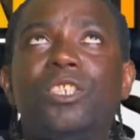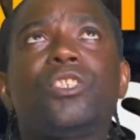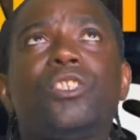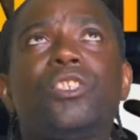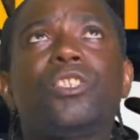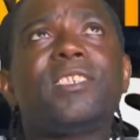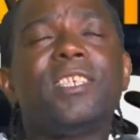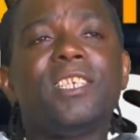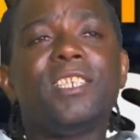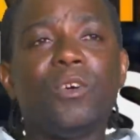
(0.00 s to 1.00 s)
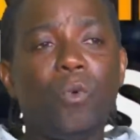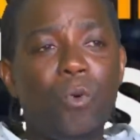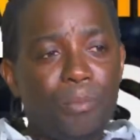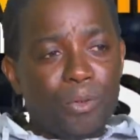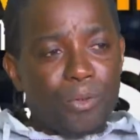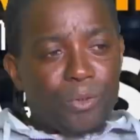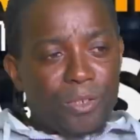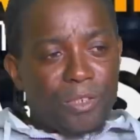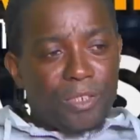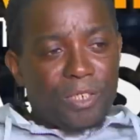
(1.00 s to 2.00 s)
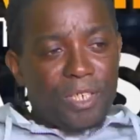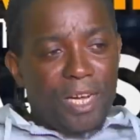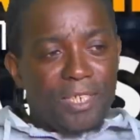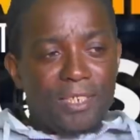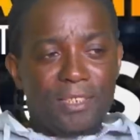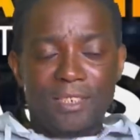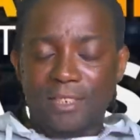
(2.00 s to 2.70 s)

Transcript: Thursday the home broke down, and I think